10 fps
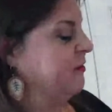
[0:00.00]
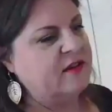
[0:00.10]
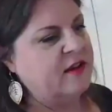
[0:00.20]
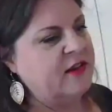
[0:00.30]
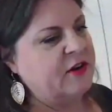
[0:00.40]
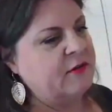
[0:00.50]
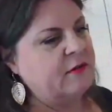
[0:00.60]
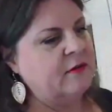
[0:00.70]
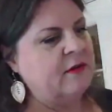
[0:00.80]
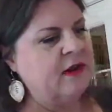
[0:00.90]
on there,
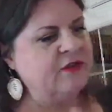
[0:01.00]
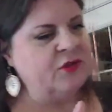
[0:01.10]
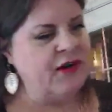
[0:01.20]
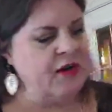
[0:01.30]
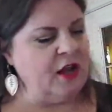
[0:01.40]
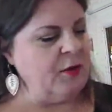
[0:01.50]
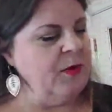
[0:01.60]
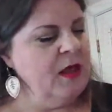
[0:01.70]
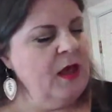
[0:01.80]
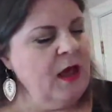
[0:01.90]
it's ready to go.
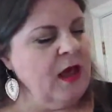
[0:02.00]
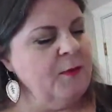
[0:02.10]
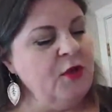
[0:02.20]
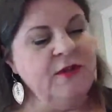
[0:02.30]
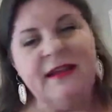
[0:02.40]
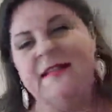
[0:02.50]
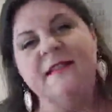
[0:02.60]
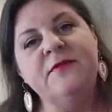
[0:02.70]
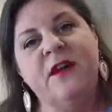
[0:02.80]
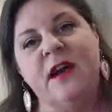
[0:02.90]
You'll need
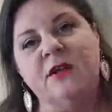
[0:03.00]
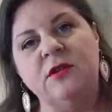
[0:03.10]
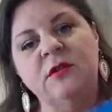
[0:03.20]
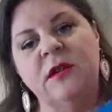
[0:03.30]
some vinyl.